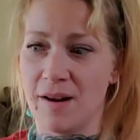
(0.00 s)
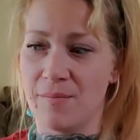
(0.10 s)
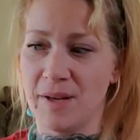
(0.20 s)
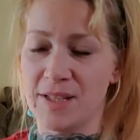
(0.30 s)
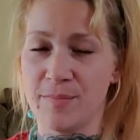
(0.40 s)

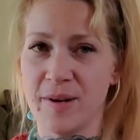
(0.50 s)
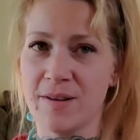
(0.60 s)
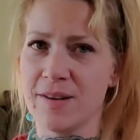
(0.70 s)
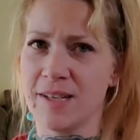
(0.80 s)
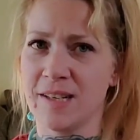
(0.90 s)
my
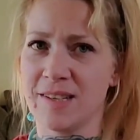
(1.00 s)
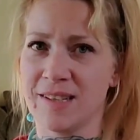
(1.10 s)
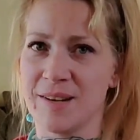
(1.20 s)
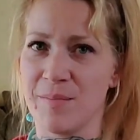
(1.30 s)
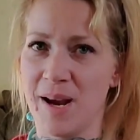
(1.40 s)
spirit needs to
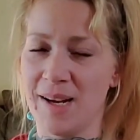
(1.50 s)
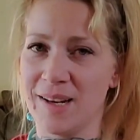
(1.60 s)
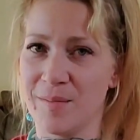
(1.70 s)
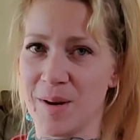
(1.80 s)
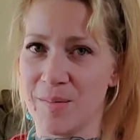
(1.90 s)
get back
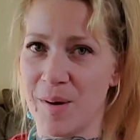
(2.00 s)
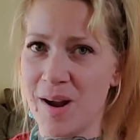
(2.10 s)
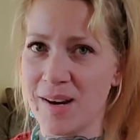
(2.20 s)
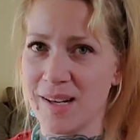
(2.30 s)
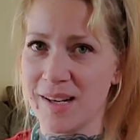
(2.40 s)
into my
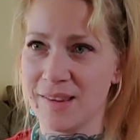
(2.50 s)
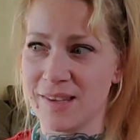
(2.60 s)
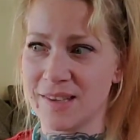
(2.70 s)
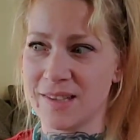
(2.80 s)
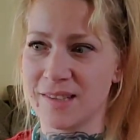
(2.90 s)
body.
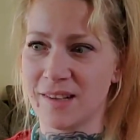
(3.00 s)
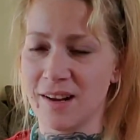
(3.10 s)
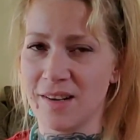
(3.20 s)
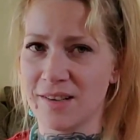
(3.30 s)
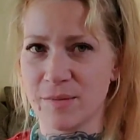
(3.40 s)
This is
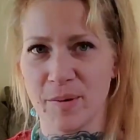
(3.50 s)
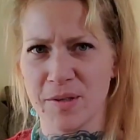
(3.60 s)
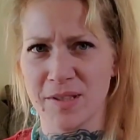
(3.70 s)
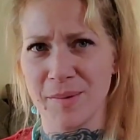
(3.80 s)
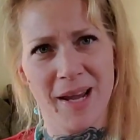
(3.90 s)
not
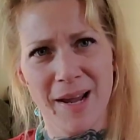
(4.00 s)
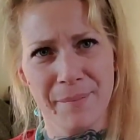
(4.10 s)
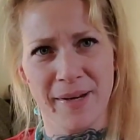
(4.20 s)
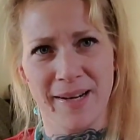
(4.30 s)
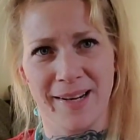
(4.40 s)
supposed to be
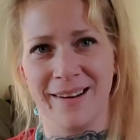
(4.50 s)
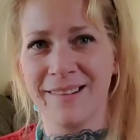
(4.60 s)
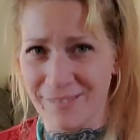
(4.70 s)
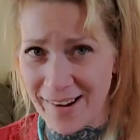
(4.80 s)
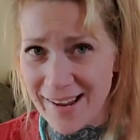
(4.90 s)
happening,
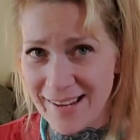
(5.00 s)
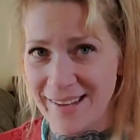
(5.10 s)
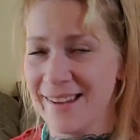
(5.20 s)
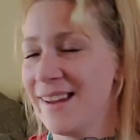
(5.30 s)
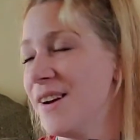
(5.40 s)
right?
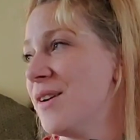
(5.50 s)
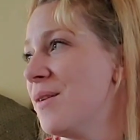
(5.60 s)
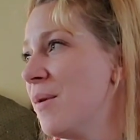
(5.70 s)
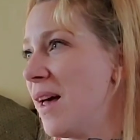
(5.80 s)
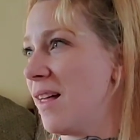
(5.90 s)

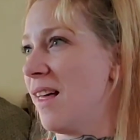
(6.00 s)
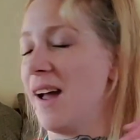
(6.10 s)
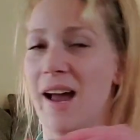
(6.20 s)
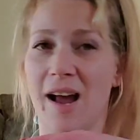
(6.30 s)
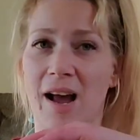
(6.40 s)

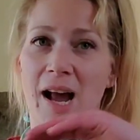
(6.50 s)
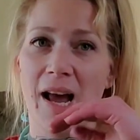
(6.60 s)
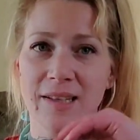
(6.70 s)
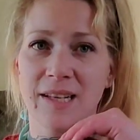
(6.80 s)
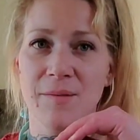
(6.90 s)
Well,
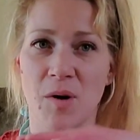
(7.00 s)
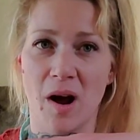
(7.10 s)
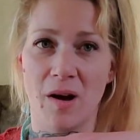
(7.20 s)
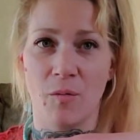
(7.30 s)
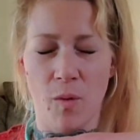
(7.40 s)
as
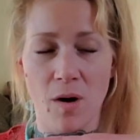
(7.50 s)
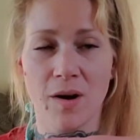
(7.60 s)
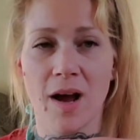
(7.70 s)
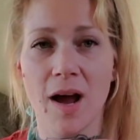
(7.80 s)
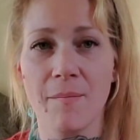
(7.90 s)
I
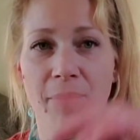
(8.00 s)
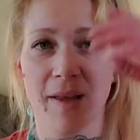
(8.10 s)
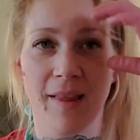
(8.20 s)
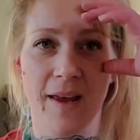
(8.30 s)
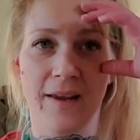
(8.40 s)
woke up,
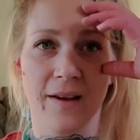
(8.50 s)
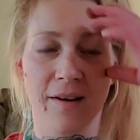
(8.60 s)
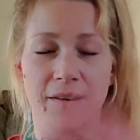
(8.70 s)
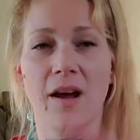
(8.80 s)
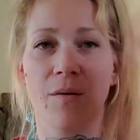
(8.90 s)
but like
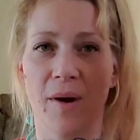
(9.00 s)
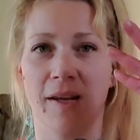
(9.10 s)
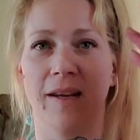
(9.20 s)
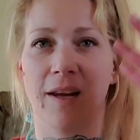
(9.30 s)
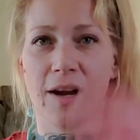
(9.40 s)
not
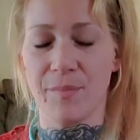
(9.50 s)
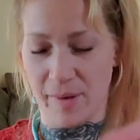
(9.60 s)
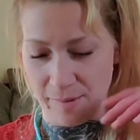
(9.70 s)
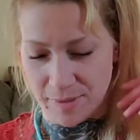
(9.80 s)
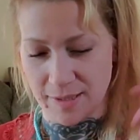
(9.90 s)
waking up,
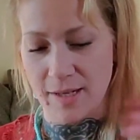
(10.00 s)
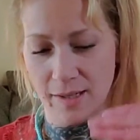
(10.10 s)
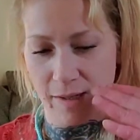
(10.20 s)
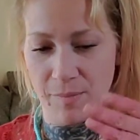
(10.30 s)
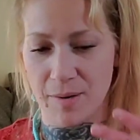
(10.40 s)
I'm
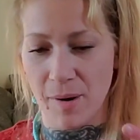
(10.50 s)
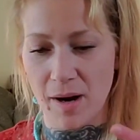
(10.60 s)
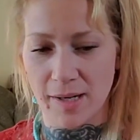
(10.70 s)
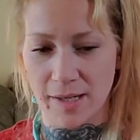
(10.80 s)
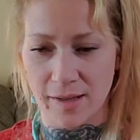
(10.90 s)
stuck in my
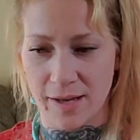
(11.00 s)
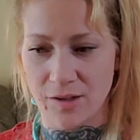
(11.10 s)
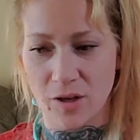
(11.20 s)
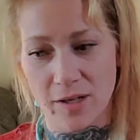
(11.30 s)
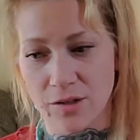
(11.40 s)
body, like
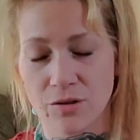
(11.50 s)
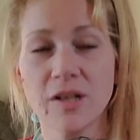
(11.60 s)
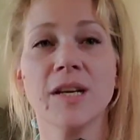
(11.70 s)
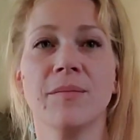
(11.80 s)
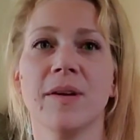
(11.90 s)
trying to
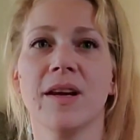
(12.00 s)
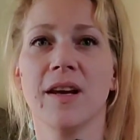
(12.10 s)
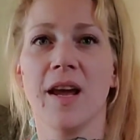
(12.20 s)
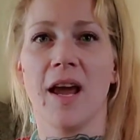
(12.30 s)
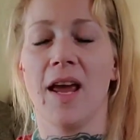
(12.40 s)
scream
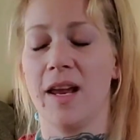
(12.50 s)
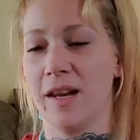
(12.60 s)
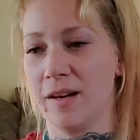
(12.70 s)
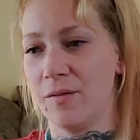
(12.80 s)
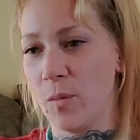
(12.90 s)

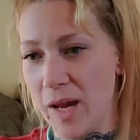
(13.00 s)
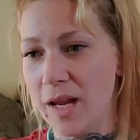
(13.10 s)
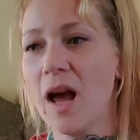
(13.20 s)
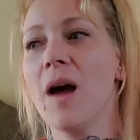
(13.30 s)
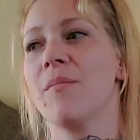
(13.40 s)
and wake
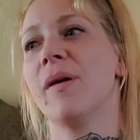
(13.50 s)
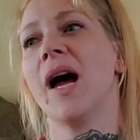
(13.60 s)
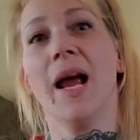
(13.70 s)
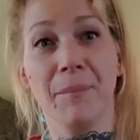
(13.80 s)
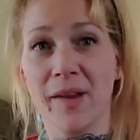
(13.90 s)
up, but
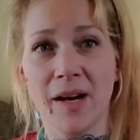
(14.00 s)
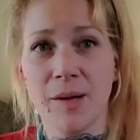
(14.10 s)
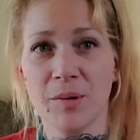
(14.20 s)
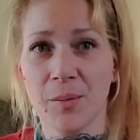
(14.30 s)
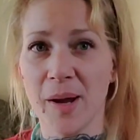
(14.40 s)
I'm not
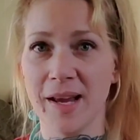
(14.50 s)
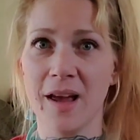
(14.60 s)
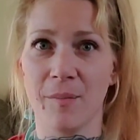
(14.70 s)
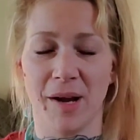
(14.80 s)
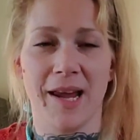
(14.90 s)
able to wake
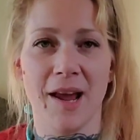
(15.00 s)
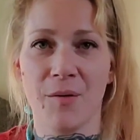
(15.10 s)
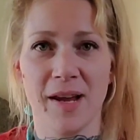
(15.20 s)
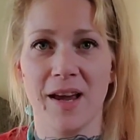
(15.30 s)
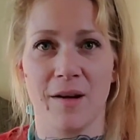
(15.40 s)
up. I can't
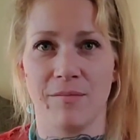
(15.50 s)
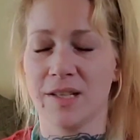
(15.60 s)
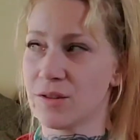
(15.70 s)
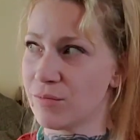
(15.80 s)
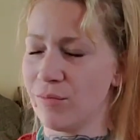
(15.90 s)
wake up.
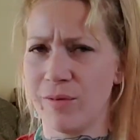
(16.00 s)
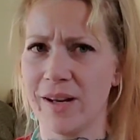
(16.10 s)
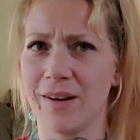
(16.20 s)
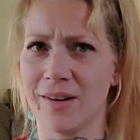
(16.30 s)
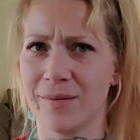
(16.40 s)
It's
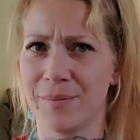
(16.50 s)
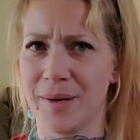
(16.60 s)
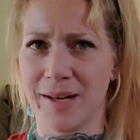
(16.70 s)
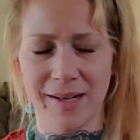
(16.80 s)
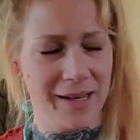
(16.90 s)
weird.
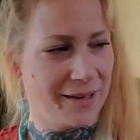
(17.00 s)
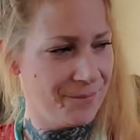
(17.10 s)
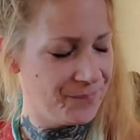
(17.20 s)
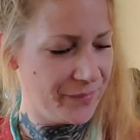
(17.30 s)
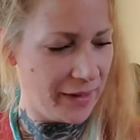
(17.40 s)
But
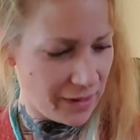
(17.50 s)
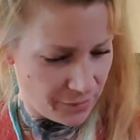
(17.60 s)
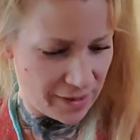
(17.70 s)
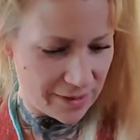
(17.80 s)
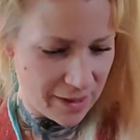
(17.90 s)

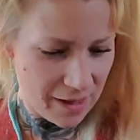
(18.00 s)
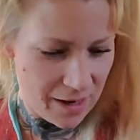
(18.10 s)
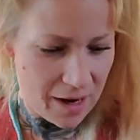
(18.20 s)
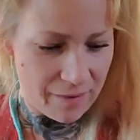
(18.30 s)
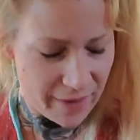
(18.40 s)
anyways,
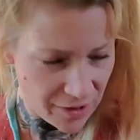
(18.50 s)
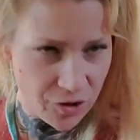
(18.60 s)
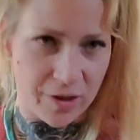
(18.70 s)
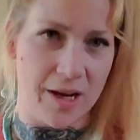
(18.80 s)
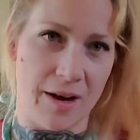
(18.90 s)

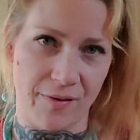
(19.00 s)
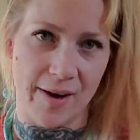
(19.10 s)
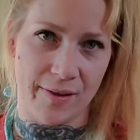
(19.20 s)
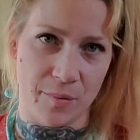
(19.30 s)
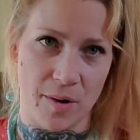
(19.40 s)
eventually I
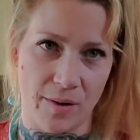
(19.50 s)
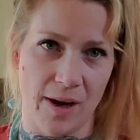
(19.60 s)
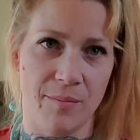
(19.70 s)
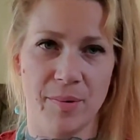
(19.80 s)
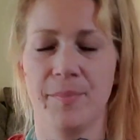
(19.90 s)
finally woke
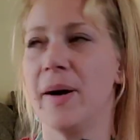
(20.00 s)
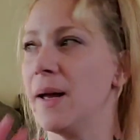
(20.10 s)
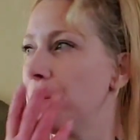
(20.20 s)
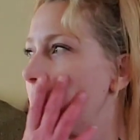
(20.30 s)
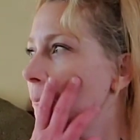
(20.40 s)
up.
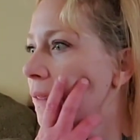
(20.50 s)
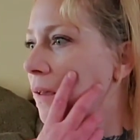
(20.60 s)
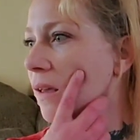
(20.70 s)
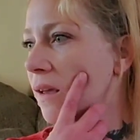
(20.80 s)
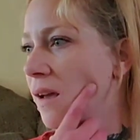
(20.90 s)
But
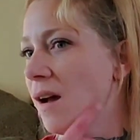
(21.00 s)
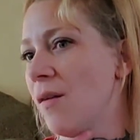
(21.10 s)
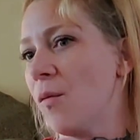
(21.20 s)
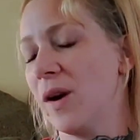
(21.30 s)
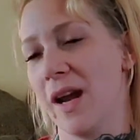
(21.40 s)
when